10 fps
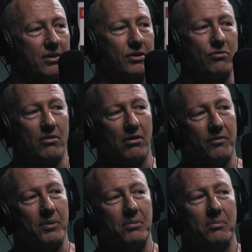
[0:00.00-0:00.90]
to
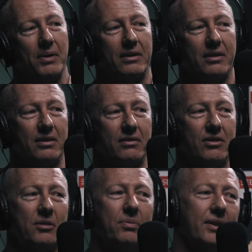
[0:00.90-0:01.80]
drive people back to the
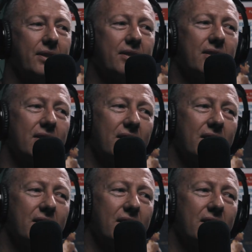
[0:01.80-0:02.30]
GPs.